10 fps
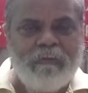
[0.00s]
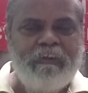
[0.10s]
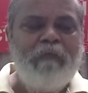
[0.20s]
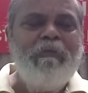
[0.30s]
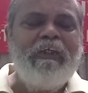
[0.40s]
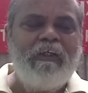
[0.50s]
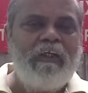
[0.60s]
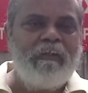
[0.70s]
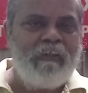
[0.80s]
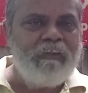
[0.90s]

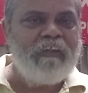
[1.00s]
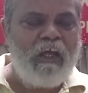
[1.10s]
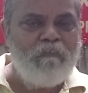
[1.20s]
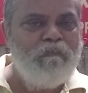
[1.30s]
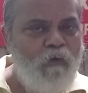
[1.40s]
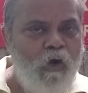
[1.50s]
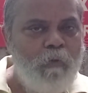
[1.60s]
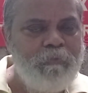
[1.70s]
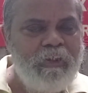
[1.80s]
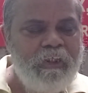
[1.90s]
semiconductors are
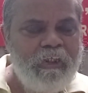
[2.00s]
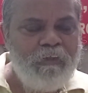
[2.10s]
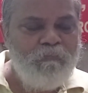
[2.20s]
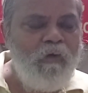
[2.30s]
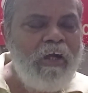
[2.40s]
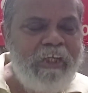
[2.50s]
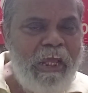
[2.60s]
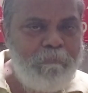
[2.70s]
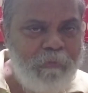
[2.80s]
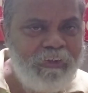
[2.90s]
formed, what
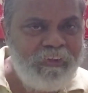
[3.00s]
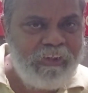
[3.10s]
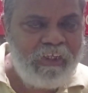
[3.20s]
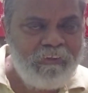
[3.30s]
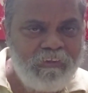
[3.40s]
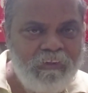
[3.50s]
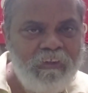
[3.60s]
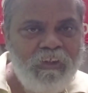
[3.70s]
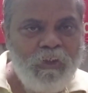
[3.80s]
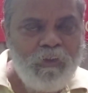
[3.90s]
happens that
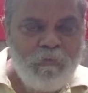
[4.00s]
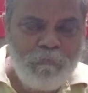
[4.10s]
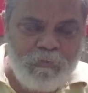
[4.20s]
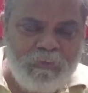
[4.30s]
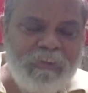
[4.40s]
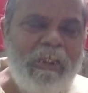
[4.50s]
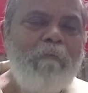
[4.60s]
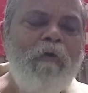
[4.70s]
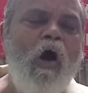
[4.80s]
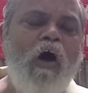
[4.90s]

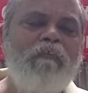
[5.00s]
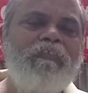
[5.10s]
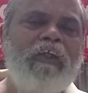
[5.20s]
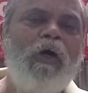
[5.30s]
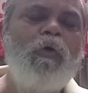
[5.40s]
some of the